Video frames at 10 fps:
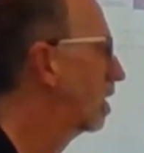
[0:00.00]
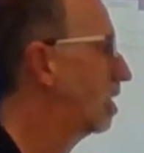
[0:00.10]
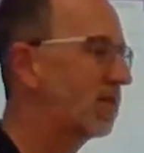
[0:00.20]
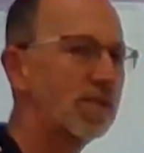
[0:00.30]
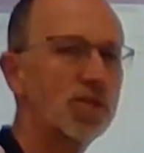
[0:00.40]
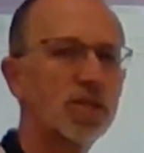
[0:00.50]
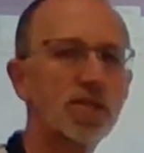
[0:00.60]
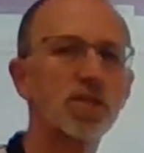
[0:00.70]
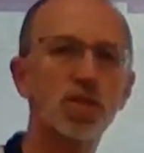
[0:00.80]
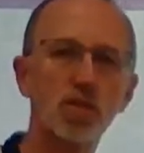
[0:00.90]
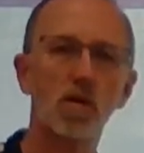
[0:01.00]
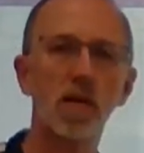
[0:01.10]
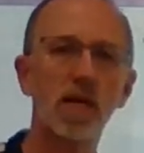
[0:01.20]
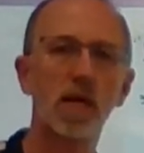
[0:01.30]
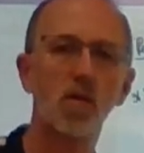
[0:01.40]
This is just a
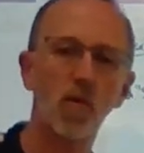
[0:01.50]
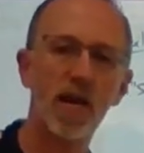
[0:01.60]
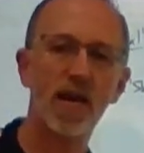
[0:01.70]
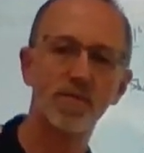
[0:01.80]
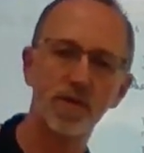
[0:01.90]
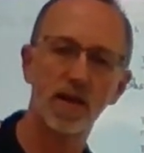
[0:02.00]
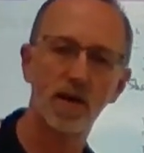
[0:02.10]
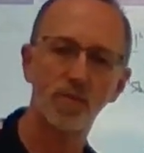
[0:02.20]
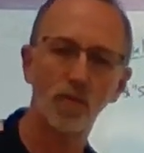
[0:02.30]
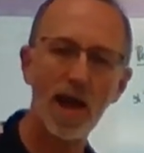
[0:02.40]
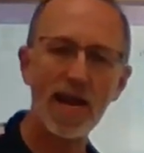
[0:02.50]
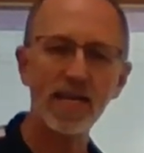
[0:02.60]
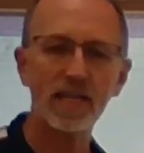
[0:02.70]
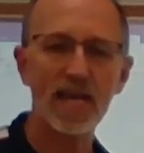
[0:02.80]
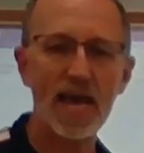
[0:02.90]
shortcut way of
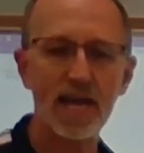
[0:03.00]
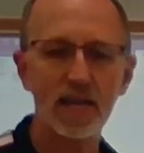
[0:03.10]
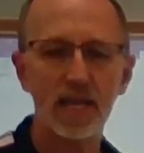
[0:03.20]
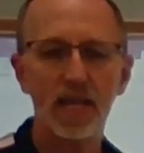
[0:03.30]
writing that.